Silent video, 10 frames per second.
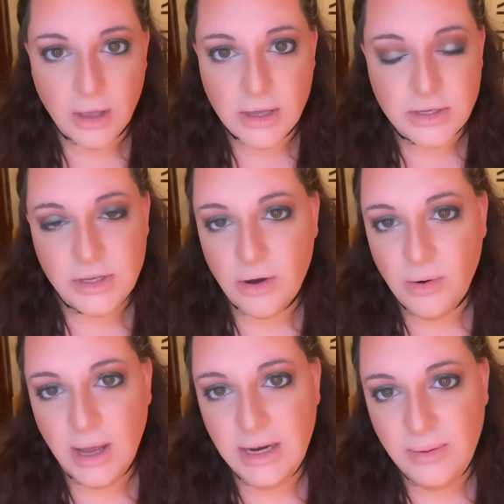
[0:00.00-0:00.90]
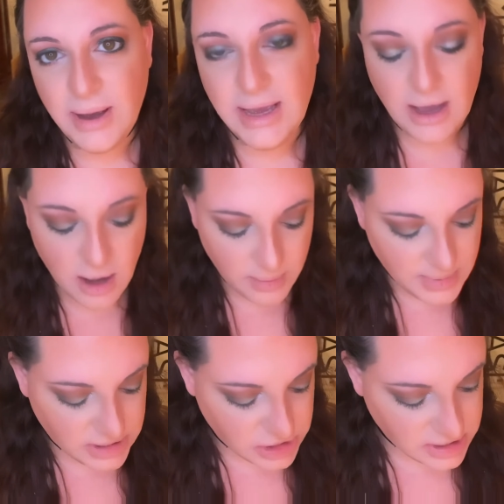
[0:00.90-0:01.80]
So anyway,
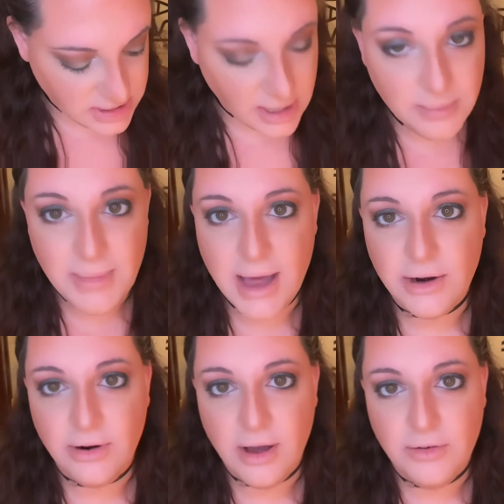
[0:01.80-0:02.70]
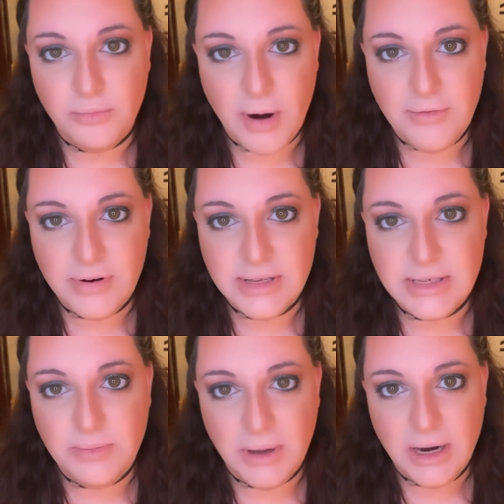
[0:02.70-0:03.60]
it's just a matter of preference,
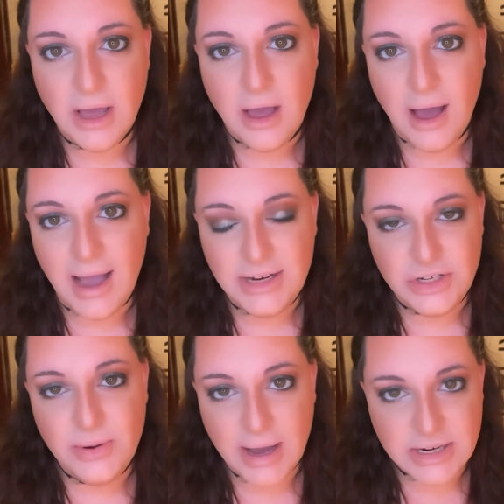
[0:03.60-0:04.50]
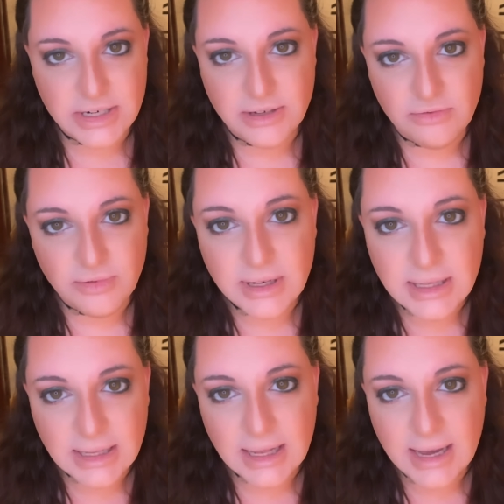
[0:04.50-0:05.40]
but I do actually
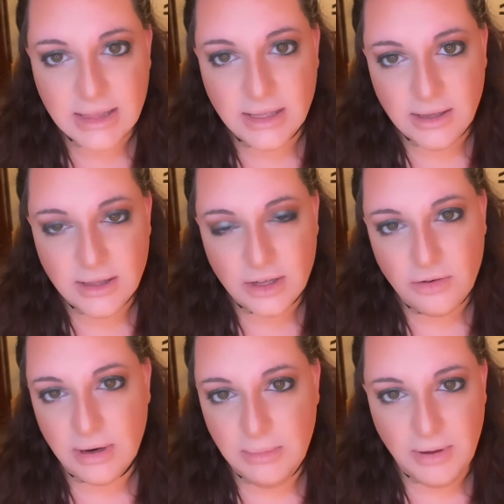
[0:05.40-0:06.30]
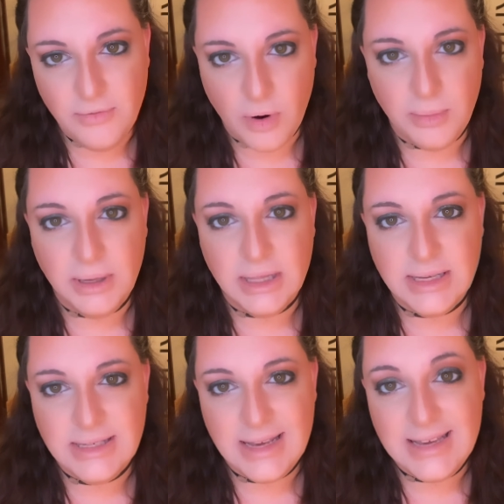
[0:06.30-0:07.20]
really like the creamy
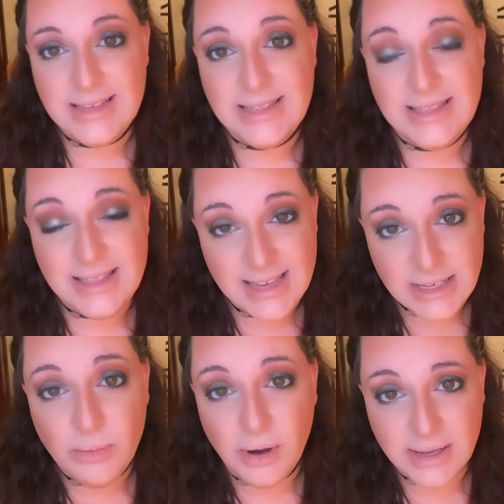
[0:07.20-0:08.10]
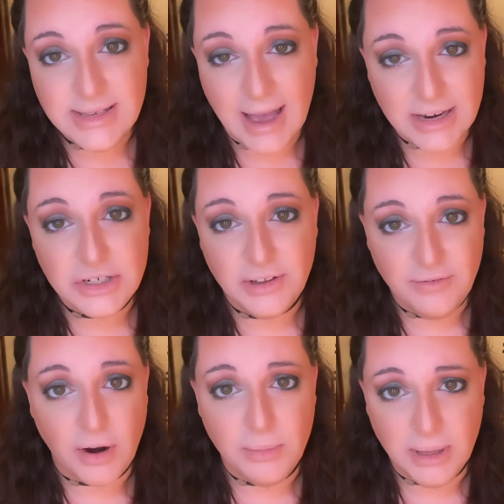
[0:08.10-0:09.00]
formulas. This was actually
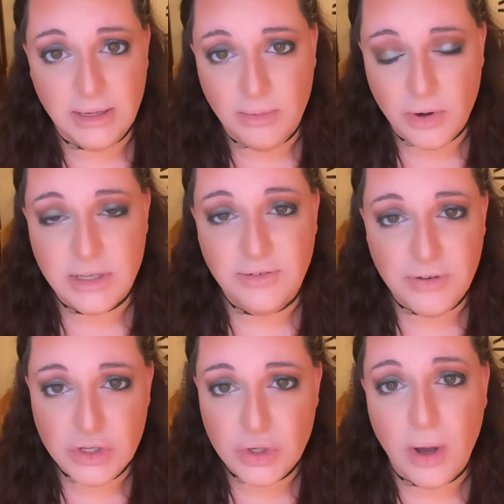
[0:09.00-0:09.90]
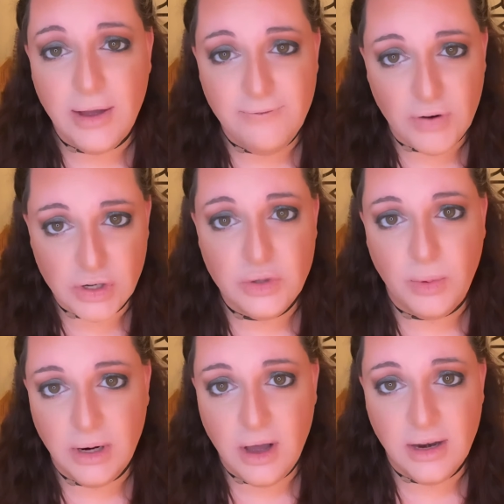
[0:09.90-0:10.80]
very blendable, because if you saw it first
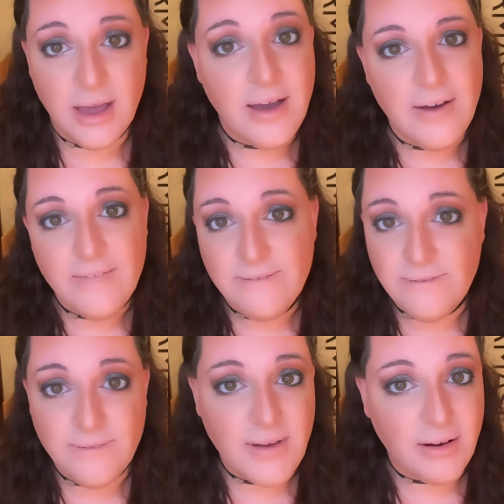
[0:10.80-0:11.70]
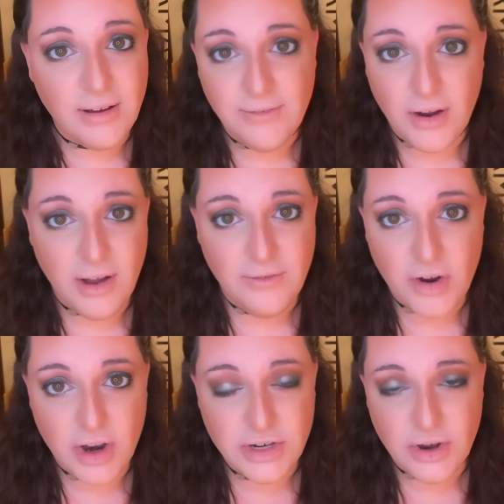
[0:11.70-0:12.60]
went on very, very,
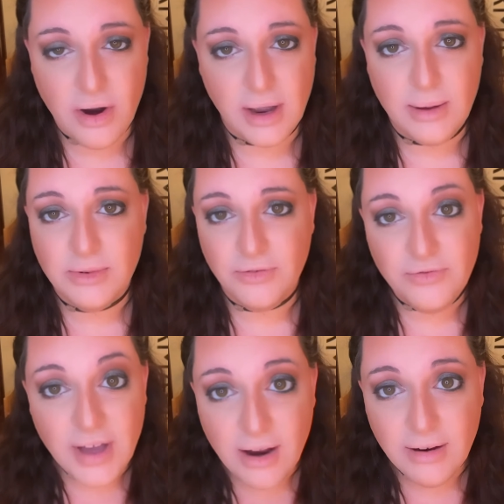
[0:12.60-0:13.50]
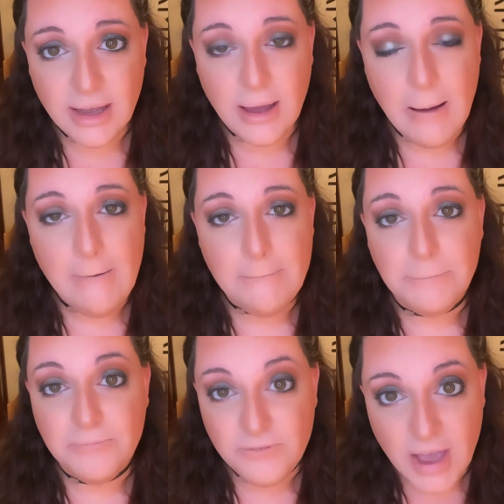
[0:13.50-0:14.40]
very dark. It was very,
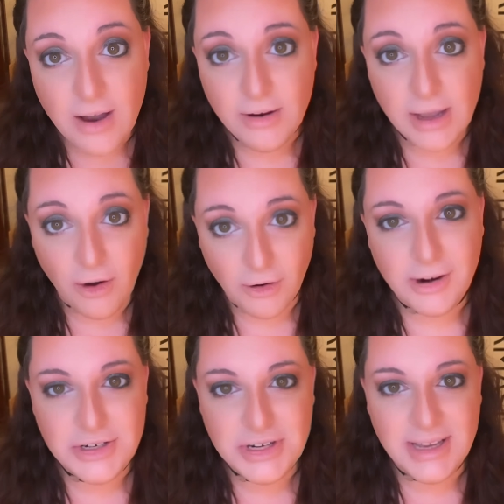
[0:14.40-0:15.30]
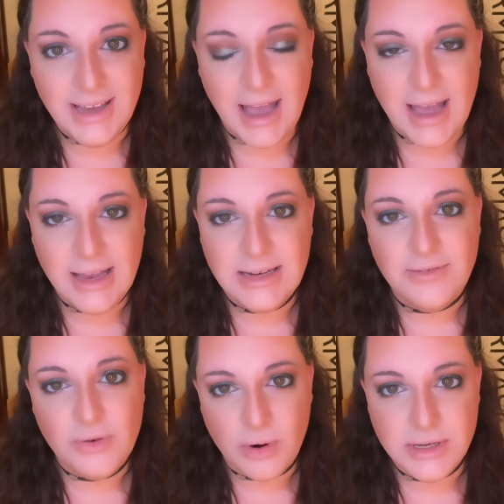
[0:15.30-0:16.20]
very orangey, and of
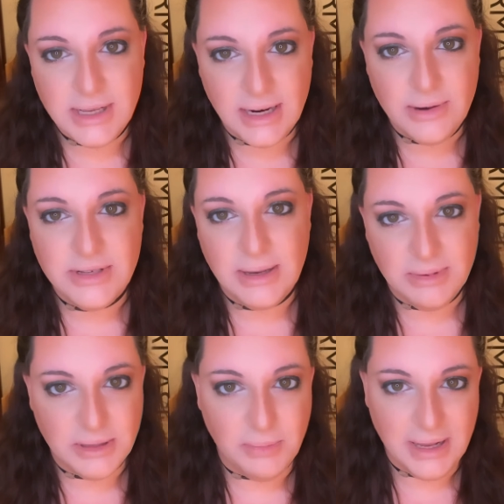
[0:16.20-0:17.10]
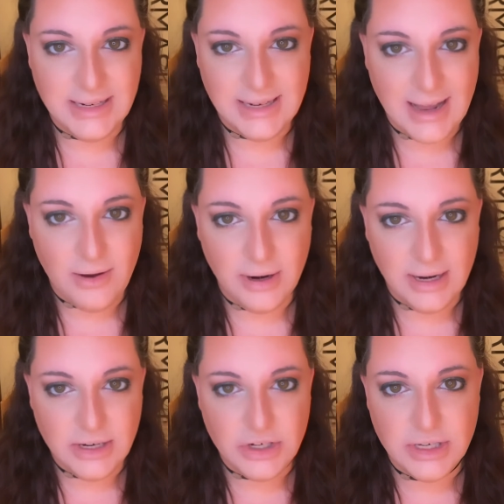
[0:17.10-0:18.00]
course then I was able to blend it out, and
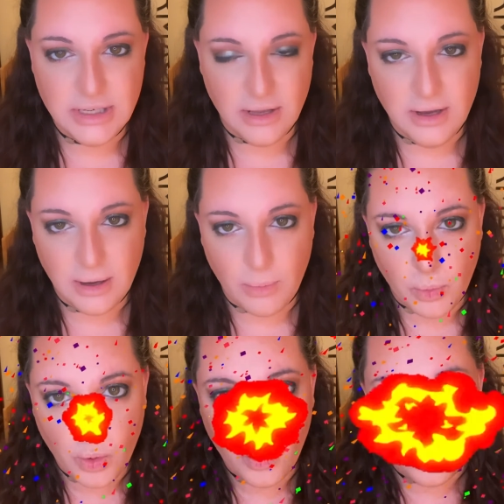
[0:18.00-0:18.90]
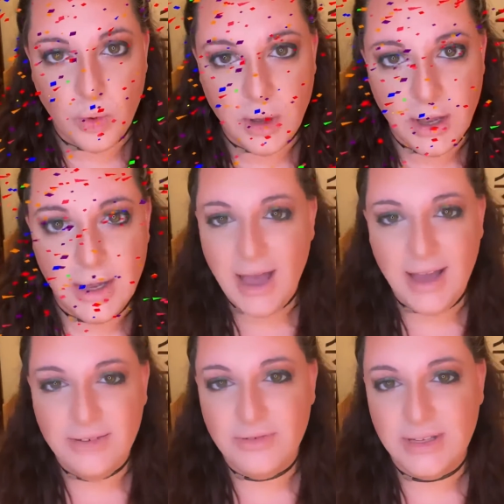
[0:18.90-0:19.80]
it just like,
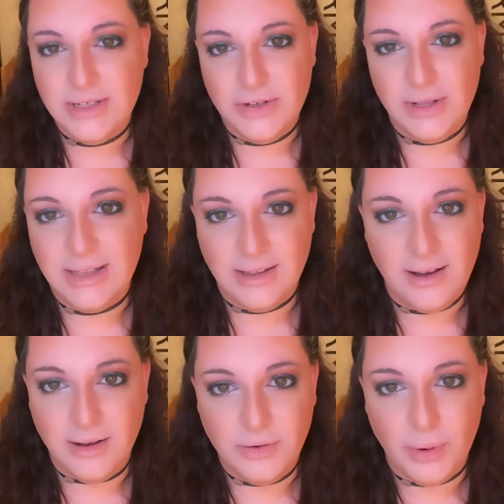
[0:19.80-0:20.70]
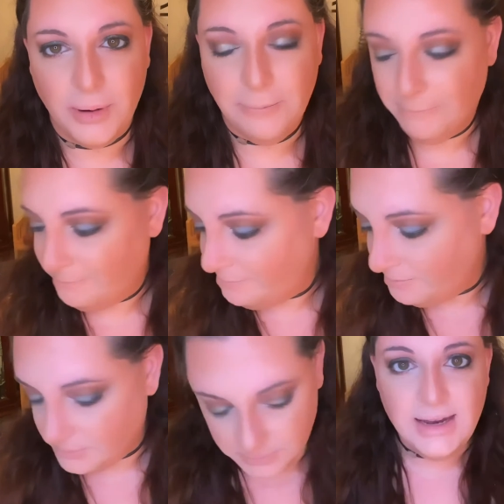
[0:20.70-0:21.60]
I really do the contour.
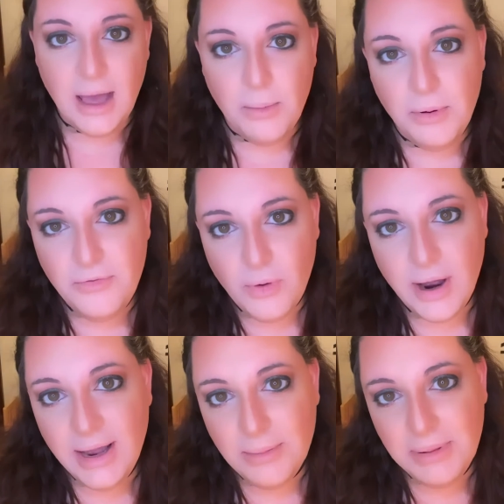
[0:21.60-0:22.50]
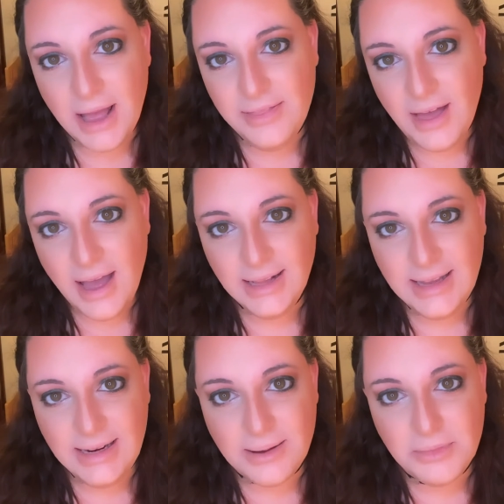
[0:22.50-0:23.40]
Now, before I apply the
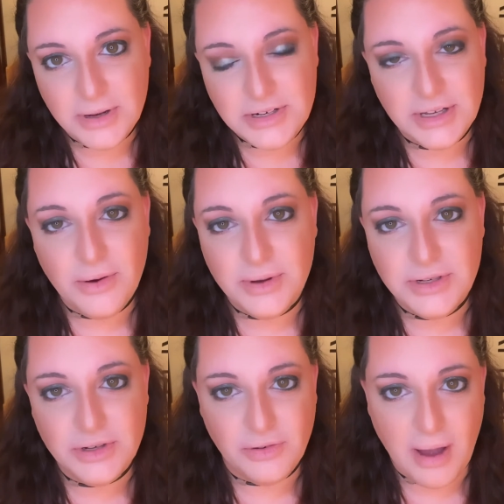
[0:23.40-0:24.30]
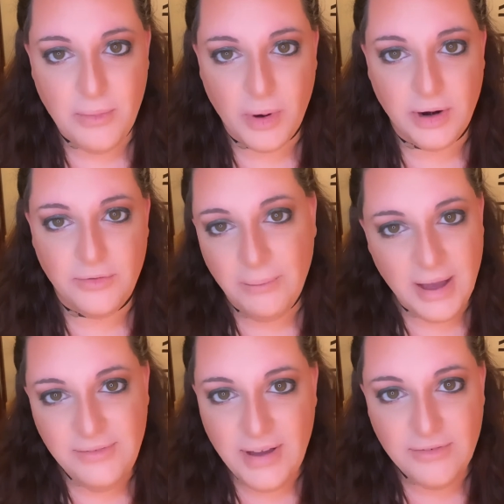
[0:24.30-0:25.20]
highlight, I'm actually going to grab one of my
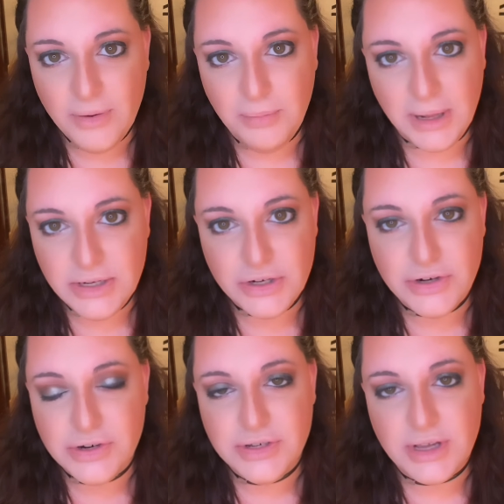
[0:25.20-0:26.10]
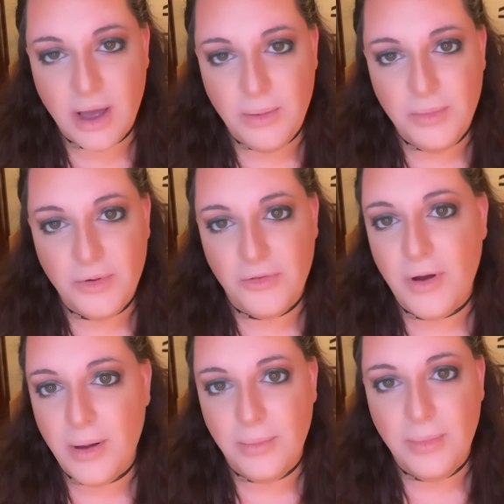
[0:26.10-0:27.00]
favorite blushers
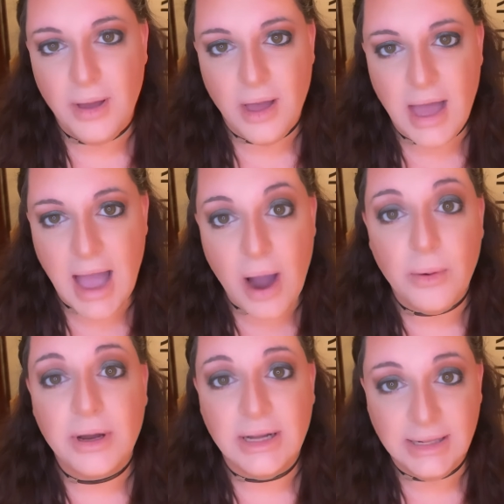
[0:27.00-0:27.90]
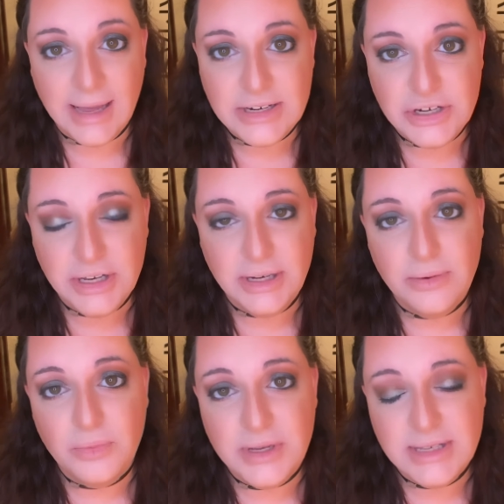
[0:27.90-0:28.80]
from our collection.
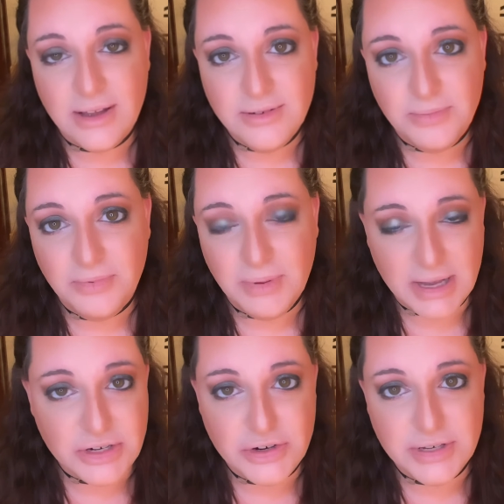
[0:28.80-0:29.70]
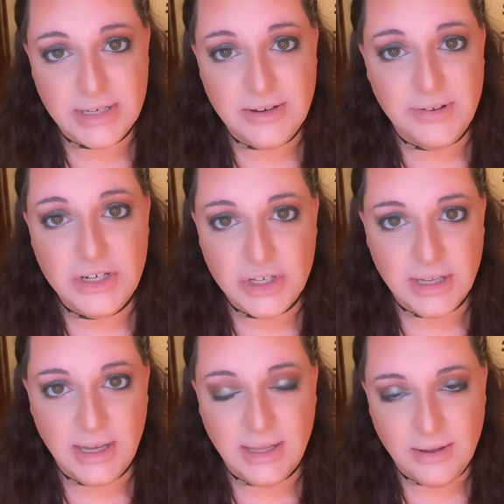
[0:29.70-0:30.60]
We sell blushers
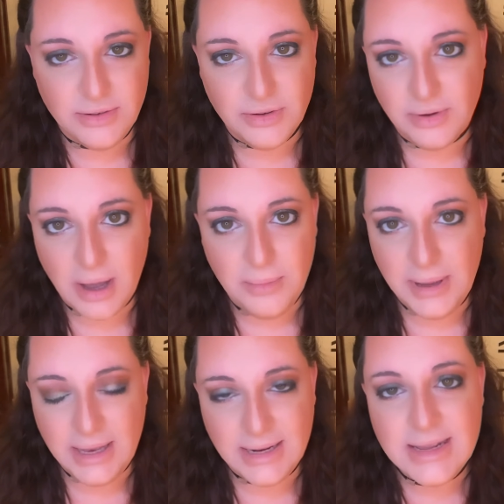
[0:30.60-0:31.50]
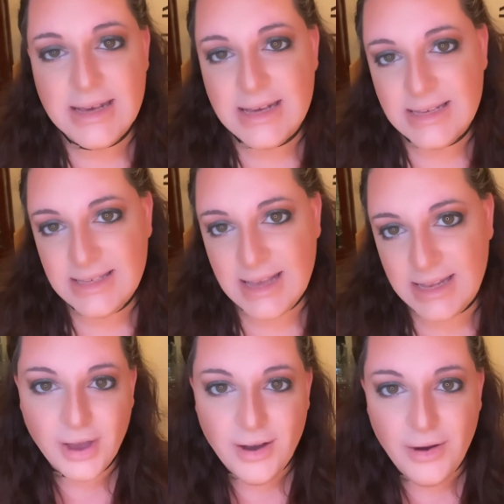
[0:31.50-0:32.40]
individually, and they also come in
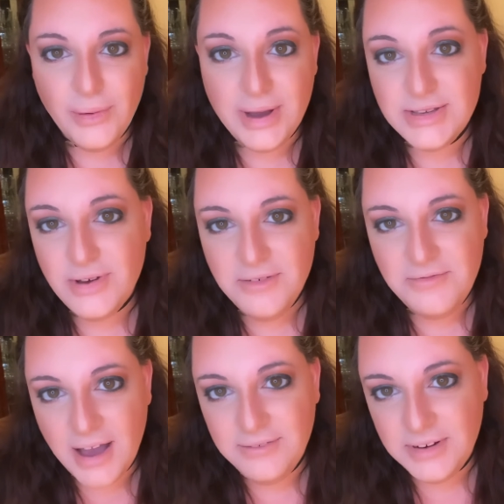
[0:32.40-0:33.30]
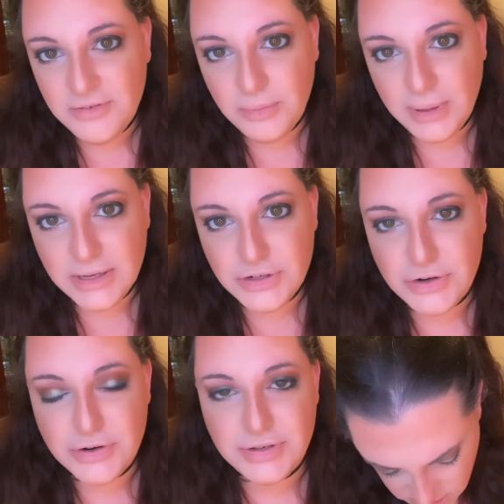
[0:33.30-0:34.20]
sets. Okay, so I have 5 different blushers.